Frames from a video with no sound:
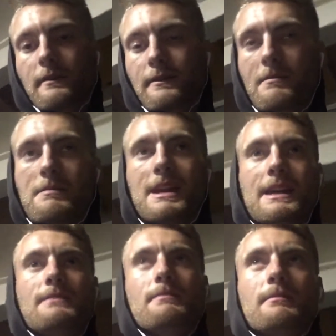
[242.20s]
for
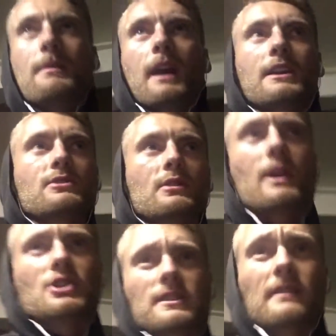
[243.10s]
me, answering
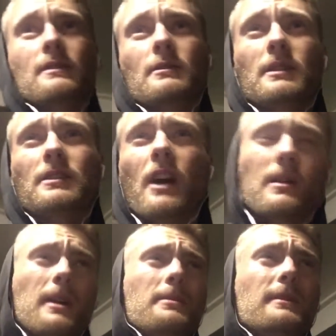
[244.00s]
questions I never really thought
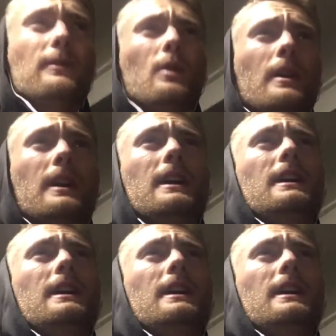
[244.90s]
about before.